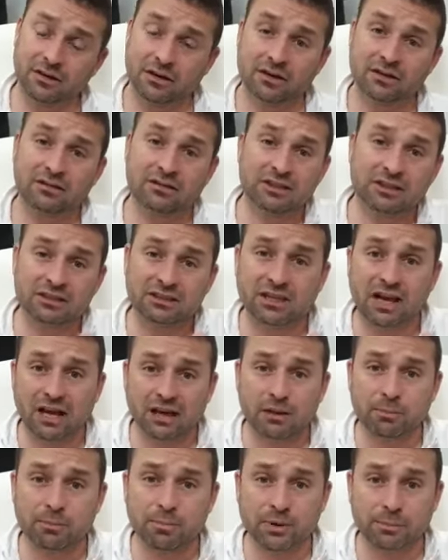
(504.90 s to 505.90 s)
These
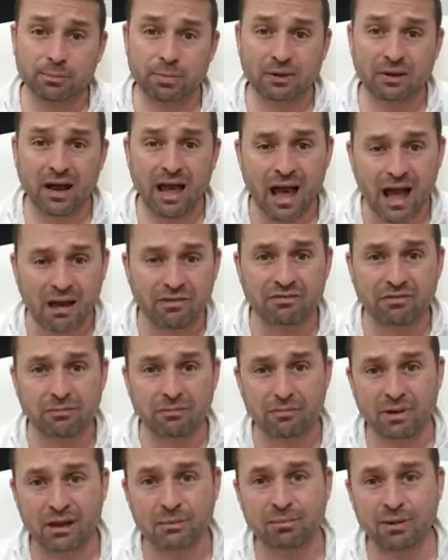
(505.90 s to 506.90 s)
kind of people have
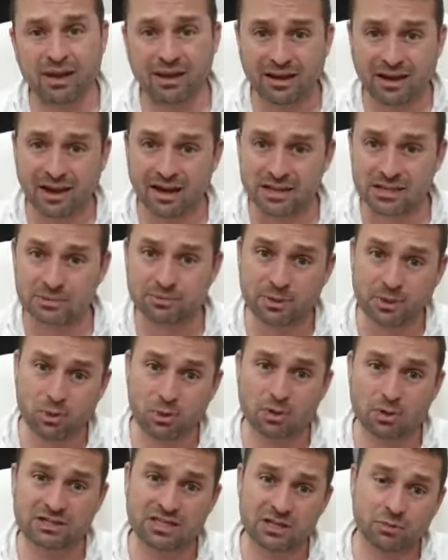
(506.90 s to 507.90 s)
maybe a case
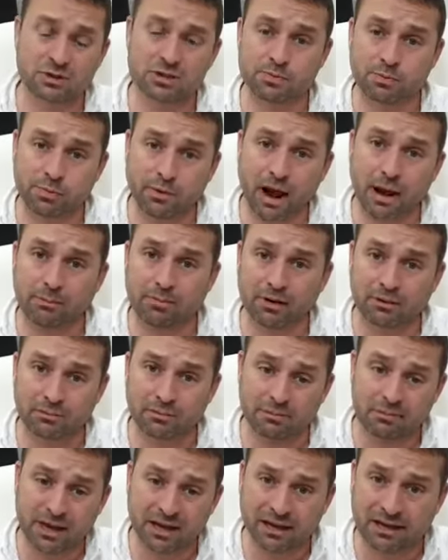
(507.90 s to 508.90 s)
because there was problem
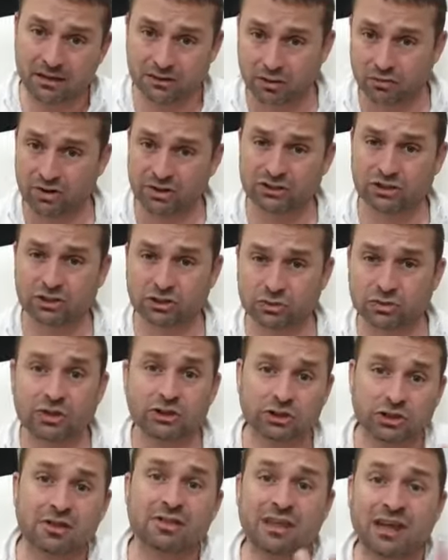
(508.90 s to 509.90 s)
in making the
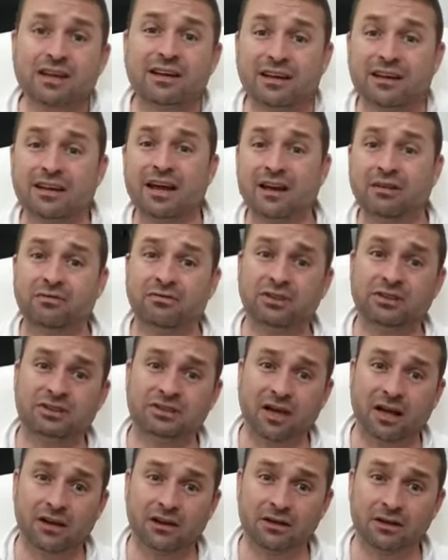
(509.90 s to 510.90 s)
registration. They can get a
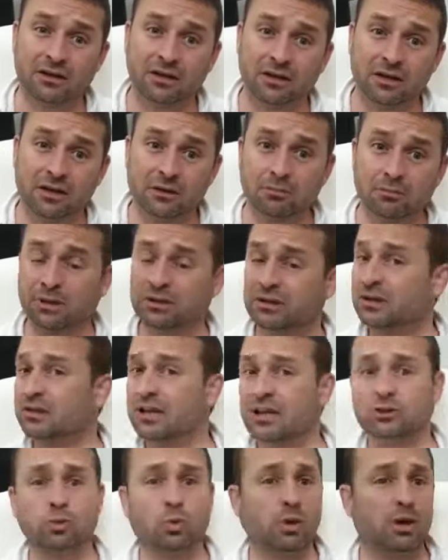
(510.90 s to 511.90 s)
visa. But he
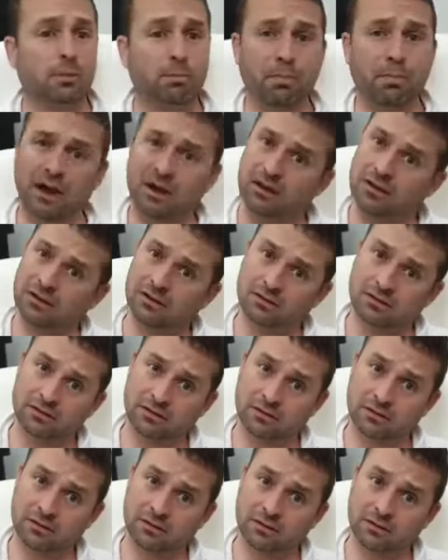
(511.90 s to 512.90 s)
doesn't want to pay.
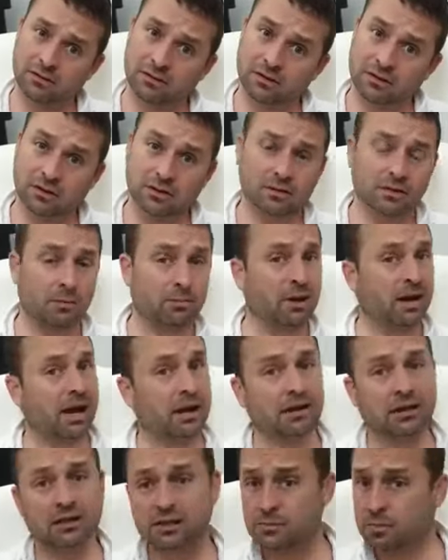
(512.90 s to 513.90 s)
But I
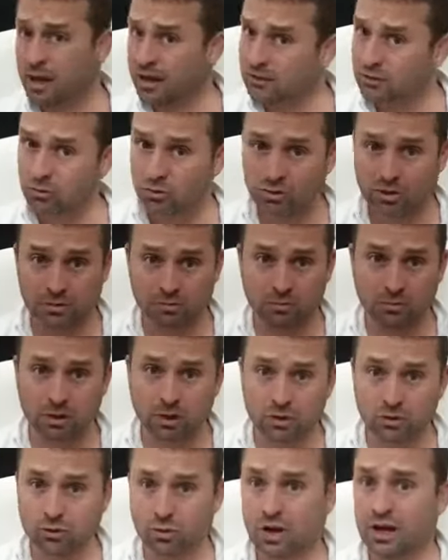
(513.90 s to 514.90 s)
explained to him,
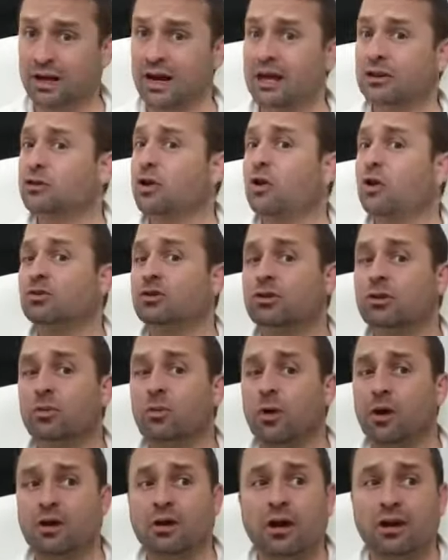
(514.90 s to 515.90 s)
you cannot go to the
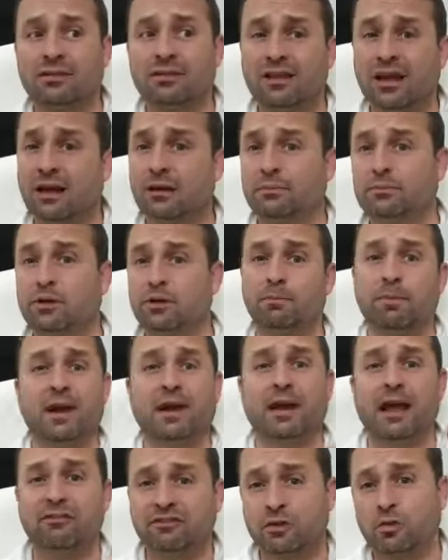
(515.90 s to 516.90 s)
worker and tell him to pay
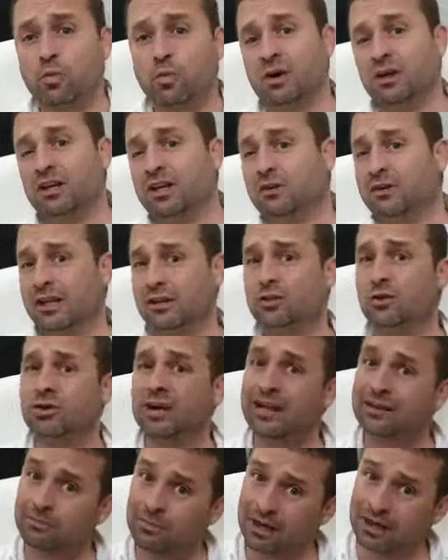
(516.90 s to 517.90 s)
after 1 year that you
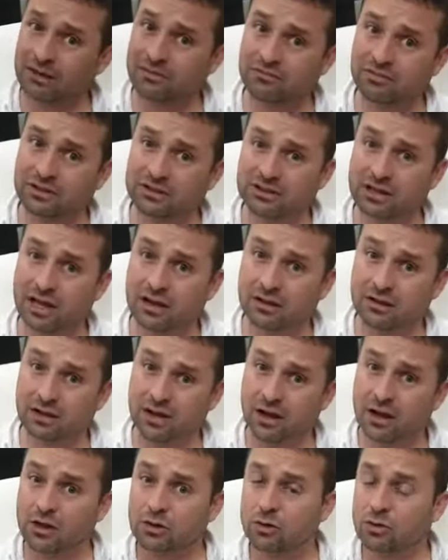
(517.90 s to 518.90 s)
not make a visa.
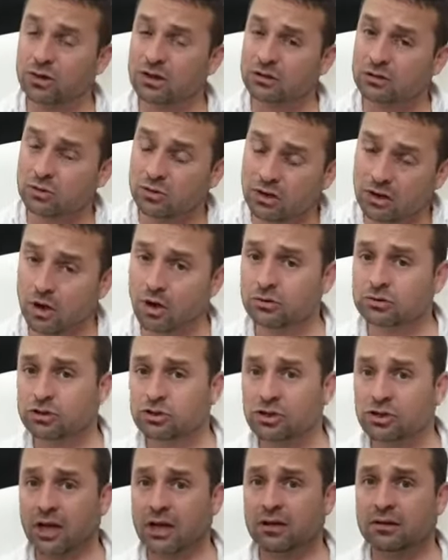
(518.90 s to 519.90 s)
You need to
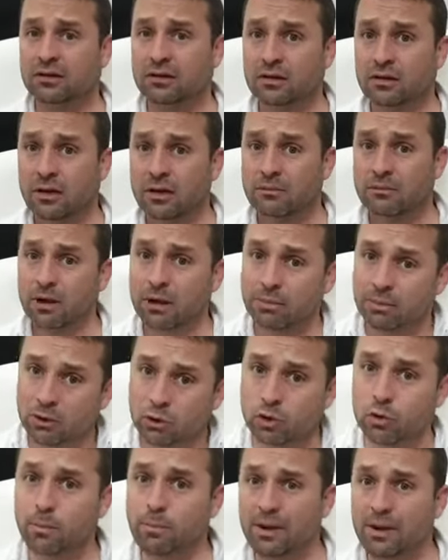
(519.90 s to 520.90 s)
negotiate. Maybe
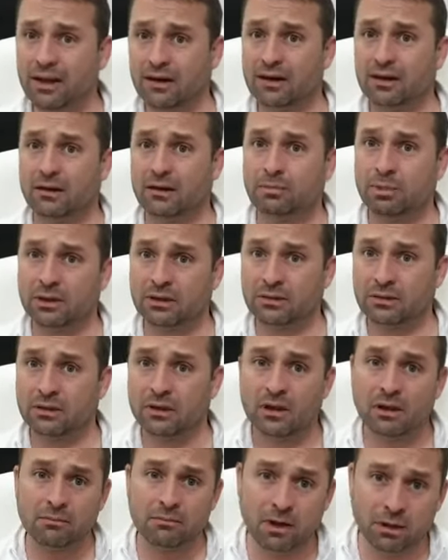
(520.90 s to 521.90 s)
you pay a little bit.
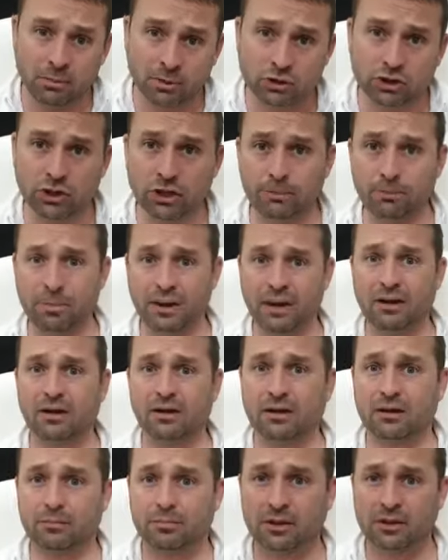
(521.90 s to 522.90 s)
Maybe she pay a
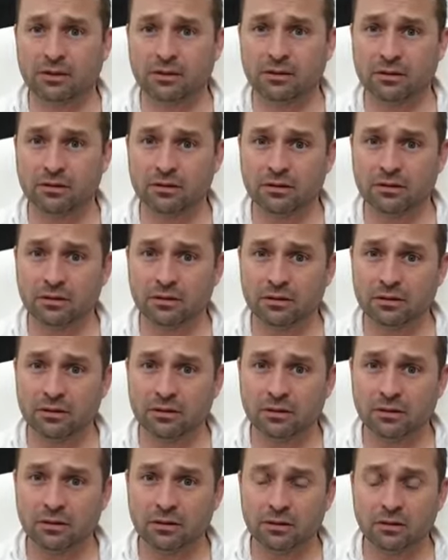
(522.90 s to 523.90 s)
little bit.
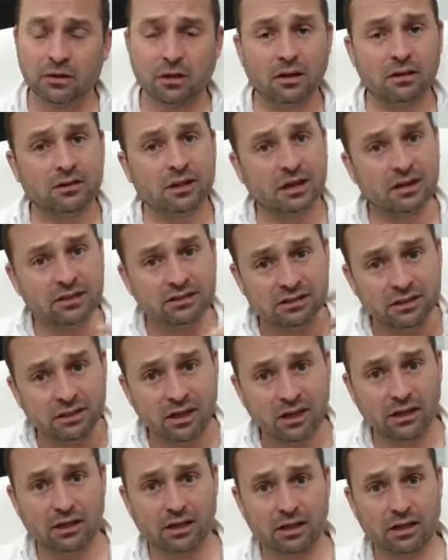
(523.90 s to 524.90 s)
And then he's
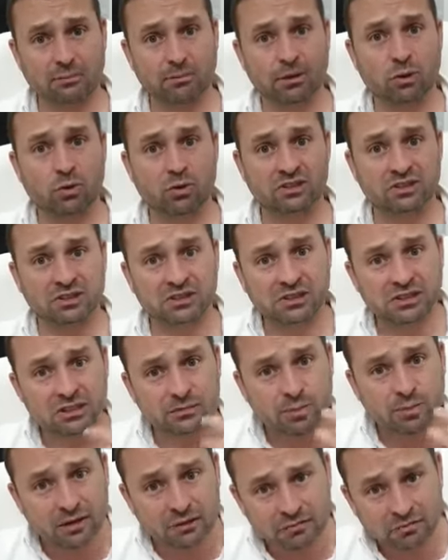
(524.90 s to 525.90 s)
thinking, because it's his
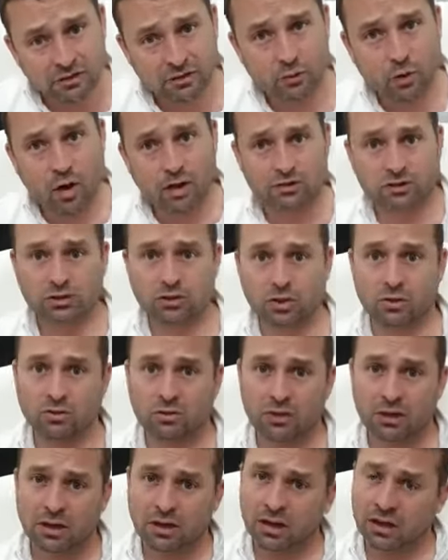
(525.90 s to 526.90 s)
benefit
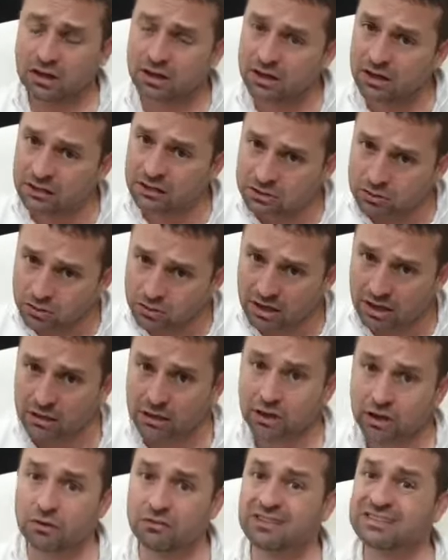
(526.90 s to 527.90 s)
also, and he needs to take
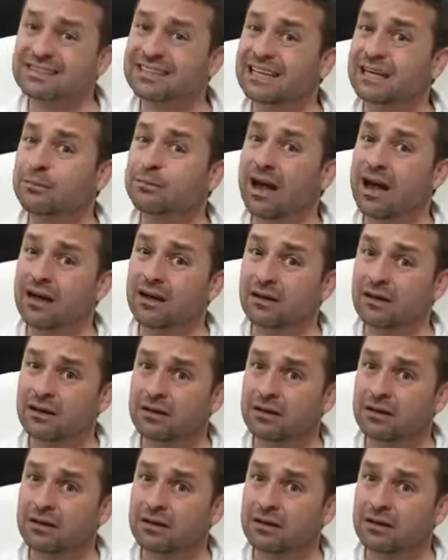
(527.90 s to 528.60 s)
care of his ima.